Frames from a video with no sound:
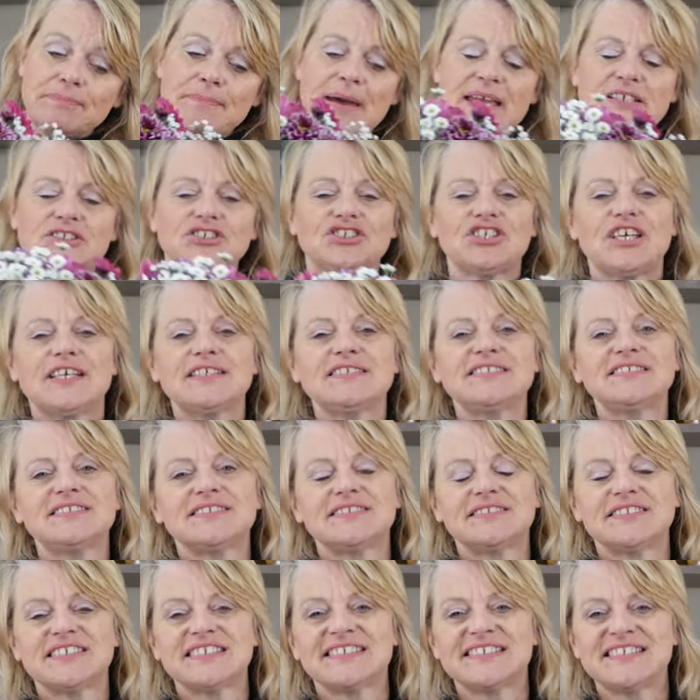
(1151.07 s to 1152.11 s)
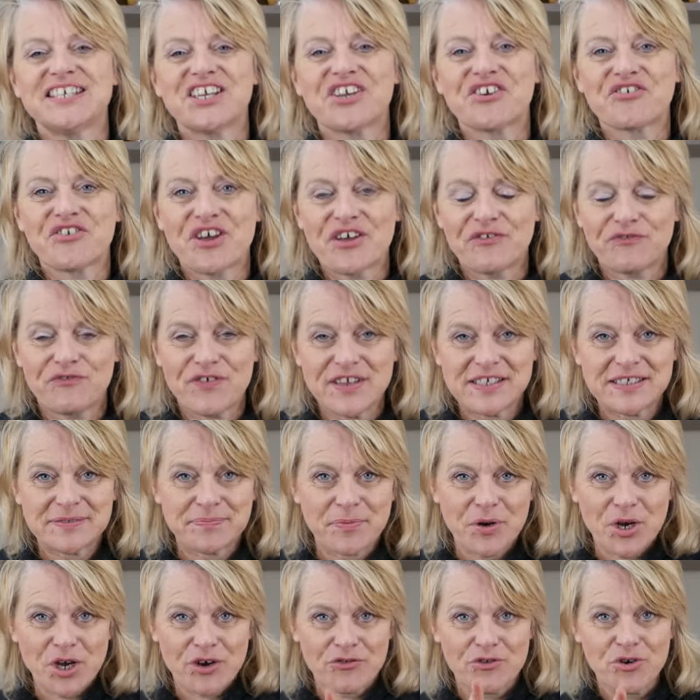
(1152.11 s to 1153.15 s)
mentioned the secret
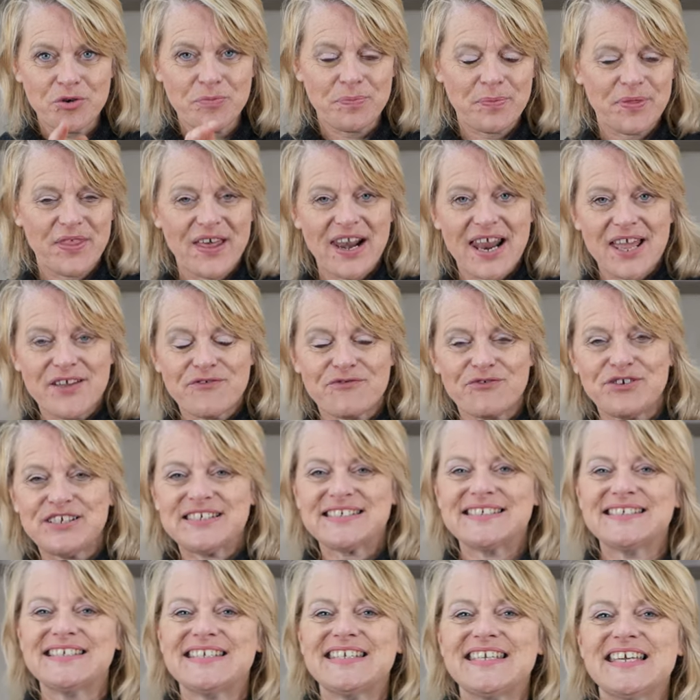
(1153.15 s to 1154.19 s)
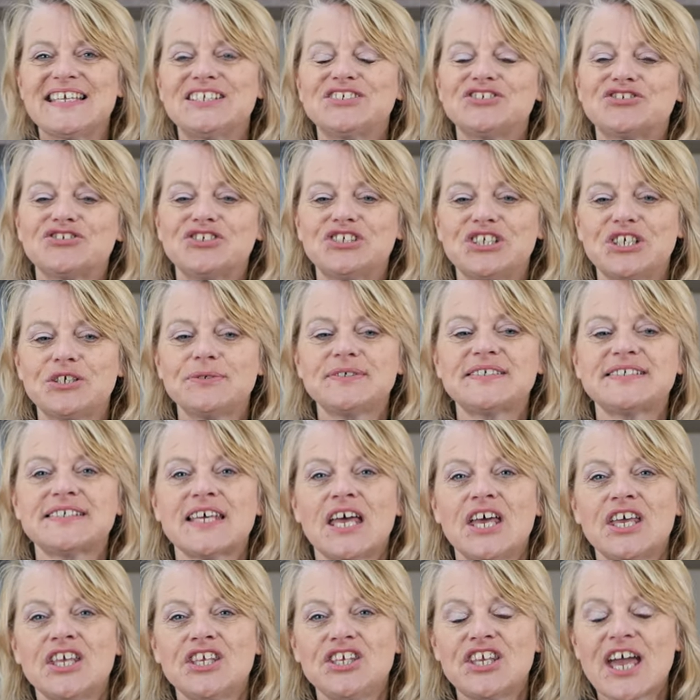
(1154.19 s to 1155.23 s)
Facebook group that I've recently introduced.
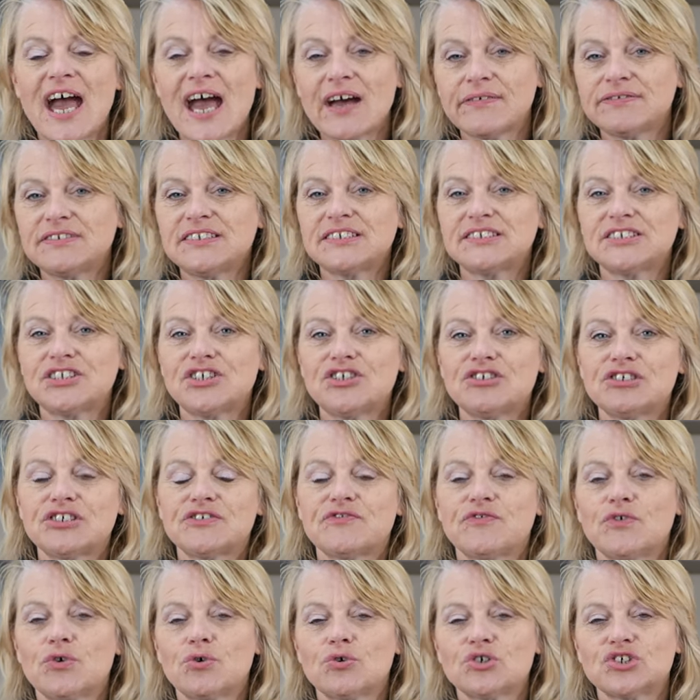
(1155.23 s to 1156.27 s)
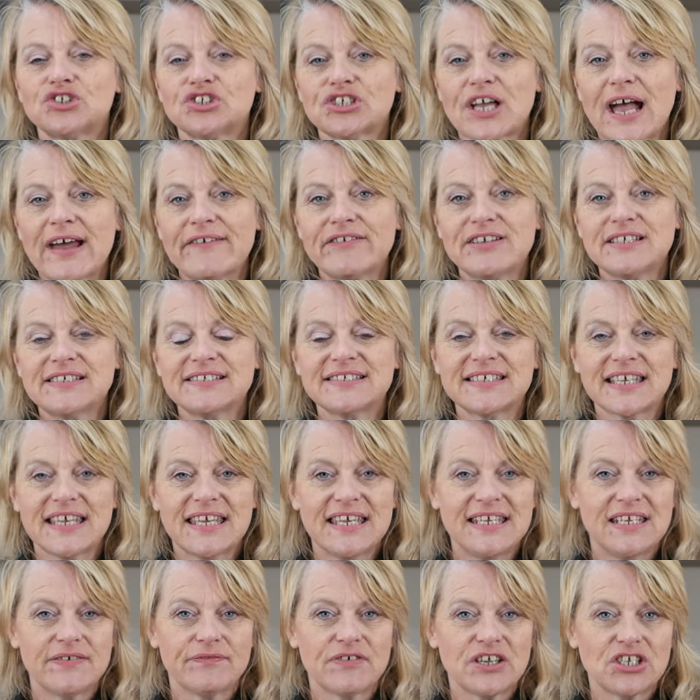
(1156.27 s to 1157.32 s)
You have to search for Sharon's
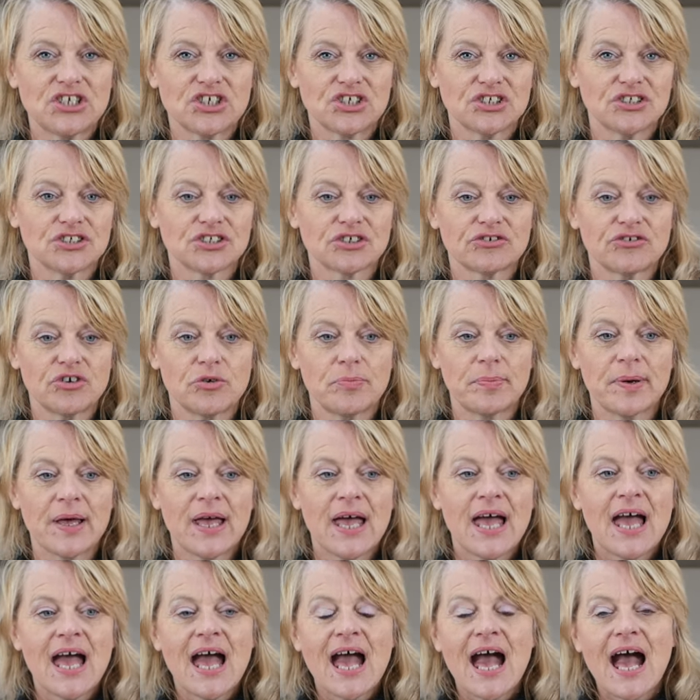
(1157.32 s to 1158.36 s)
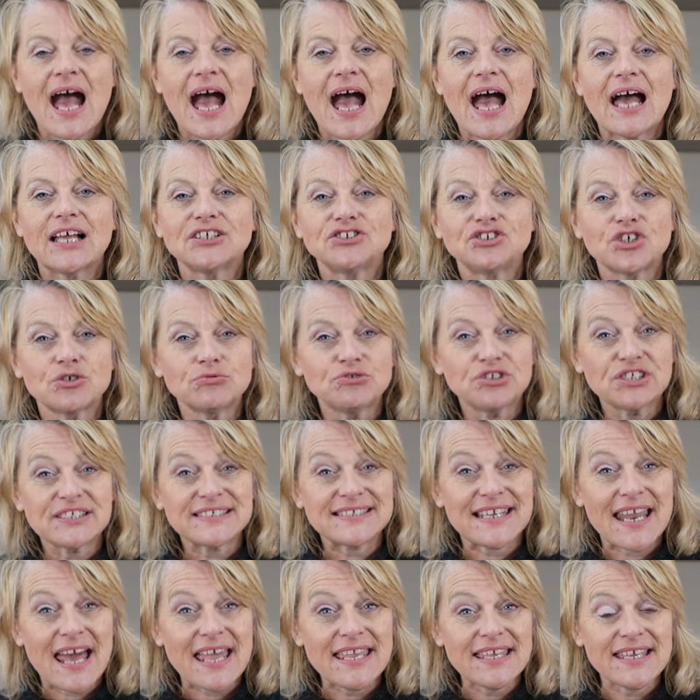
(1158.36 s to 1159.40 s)
Innovations Group. Don't just
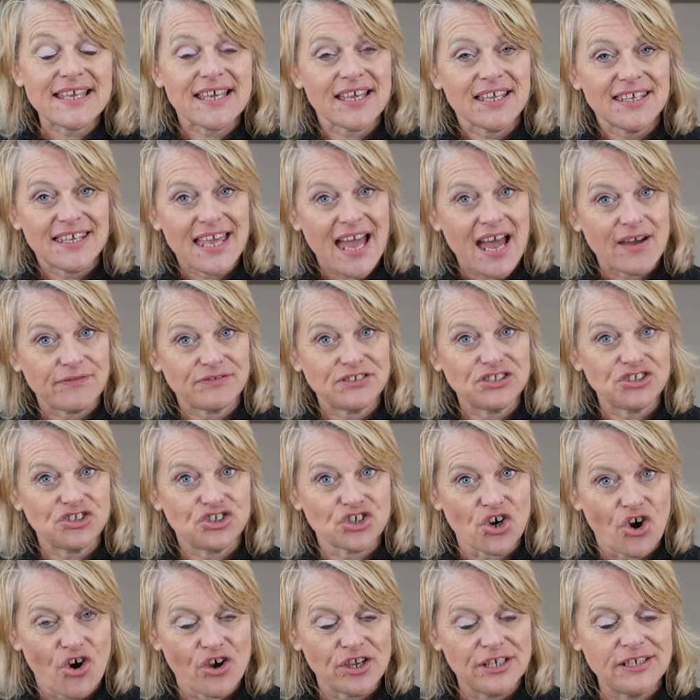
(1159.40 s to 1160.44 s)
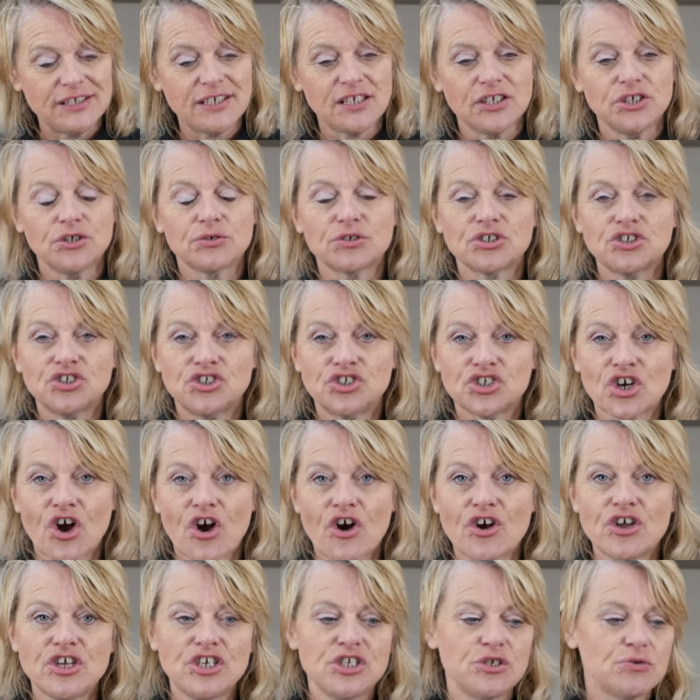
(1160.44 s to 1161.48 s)
like, you have to join. You can
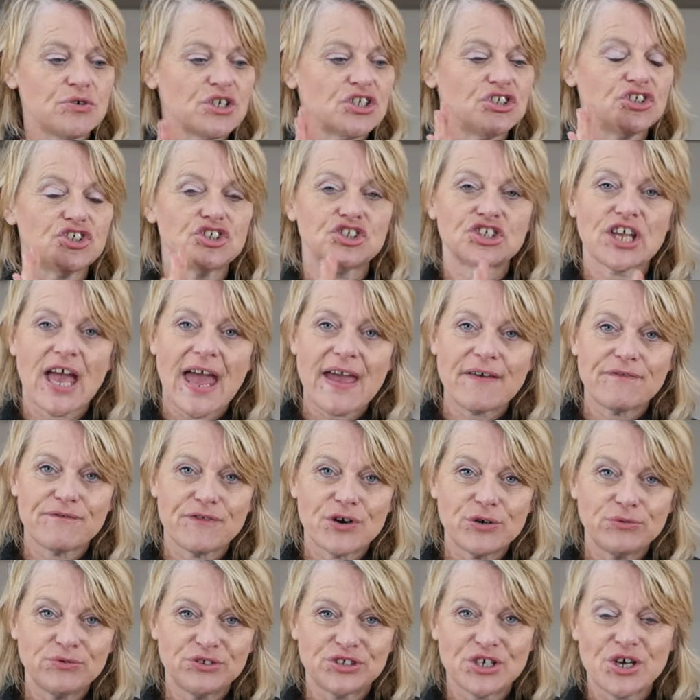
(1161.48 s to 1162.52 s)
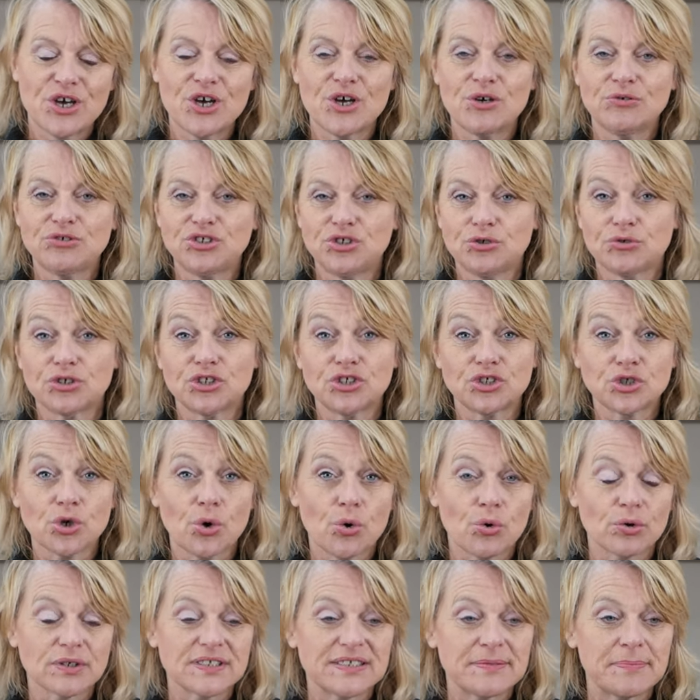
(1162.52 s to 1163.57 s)
join, you can share photos, you can
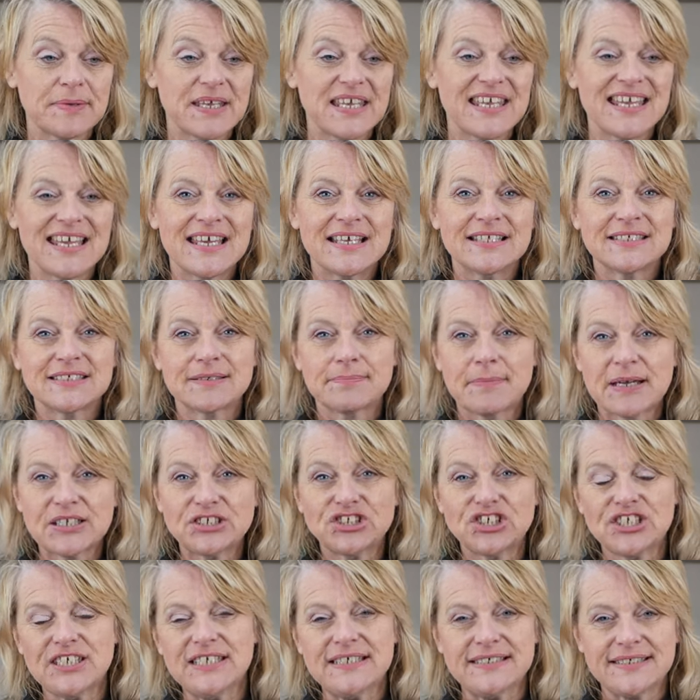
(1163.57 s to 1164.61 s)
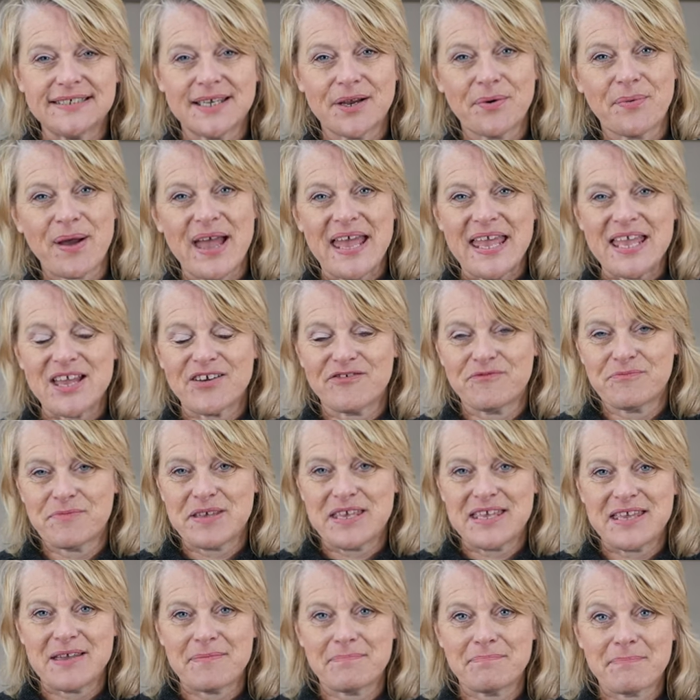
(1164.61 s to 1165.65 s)
talk to me. It's a much easier way of
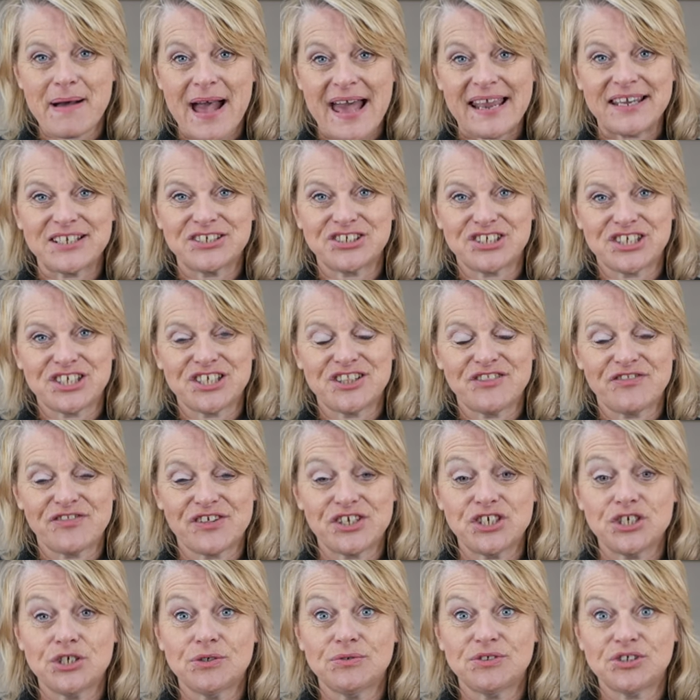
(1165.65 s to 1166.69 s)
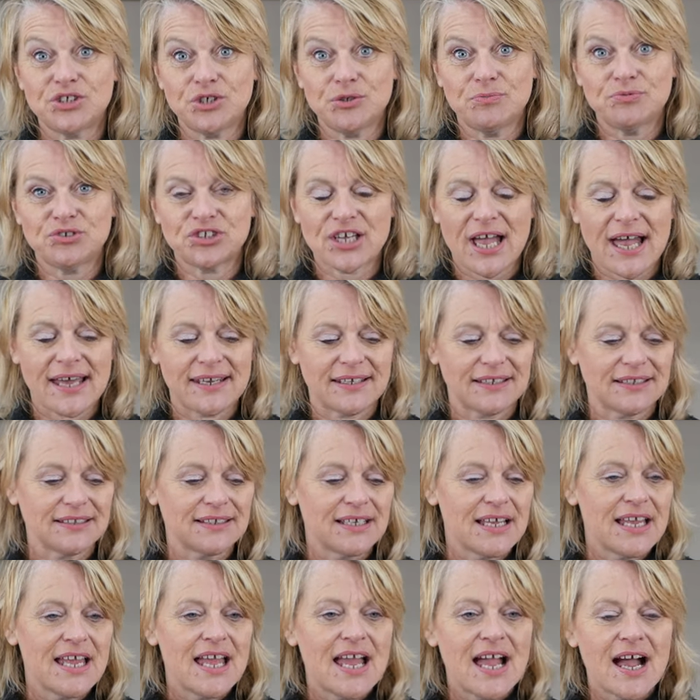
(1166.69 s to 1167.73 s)
me managing the YouTube channel.
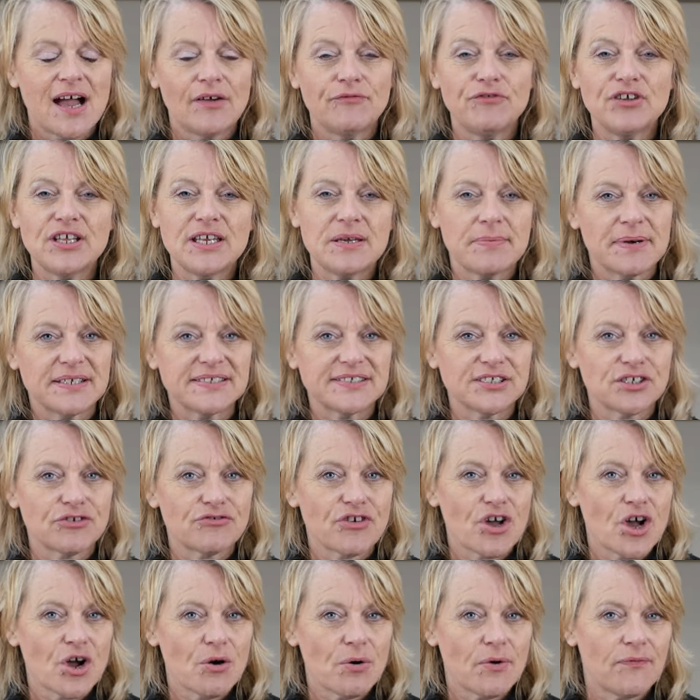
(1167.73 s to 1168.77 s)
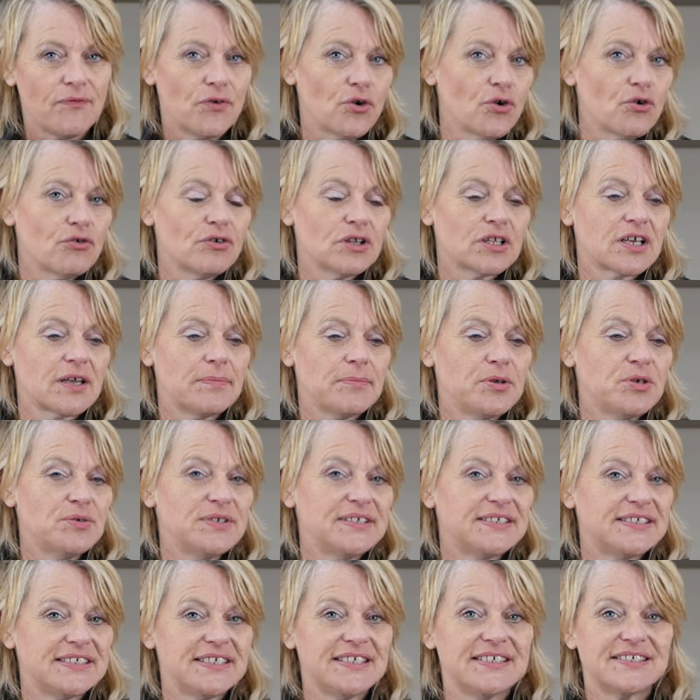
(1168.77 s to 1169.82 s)
I really want to grow a floral
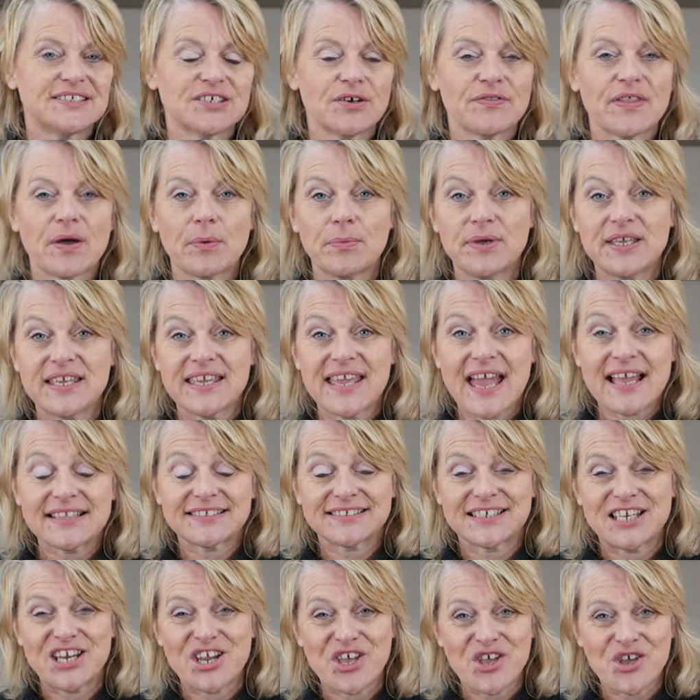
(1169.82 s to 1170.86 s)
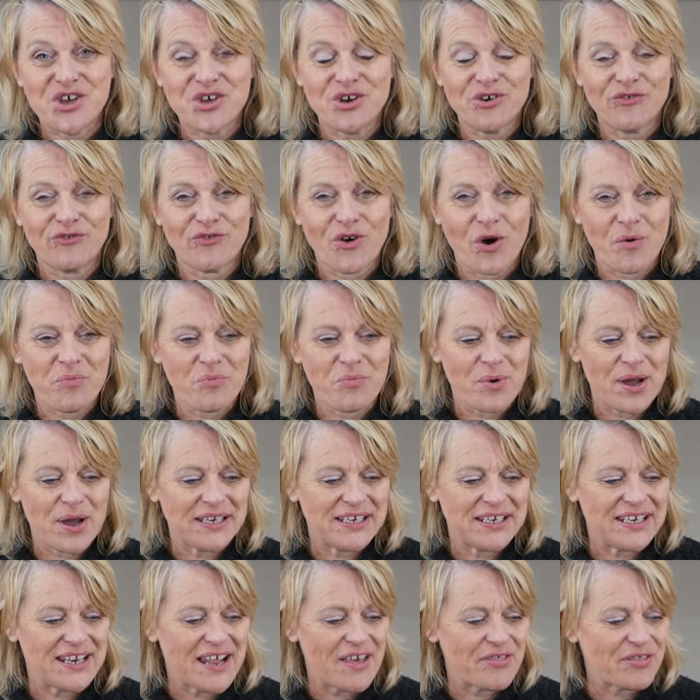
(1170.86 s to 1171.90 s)
community so that we get to learn from one
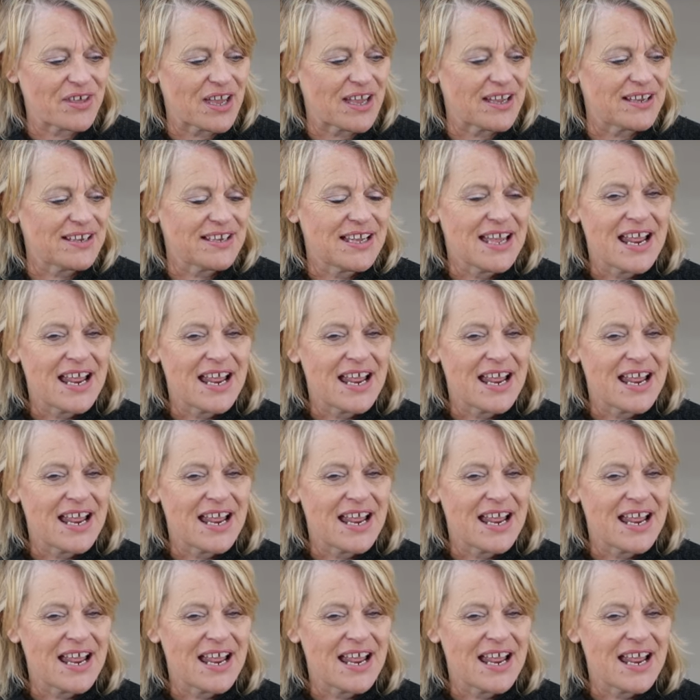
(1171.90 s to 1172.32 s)
another.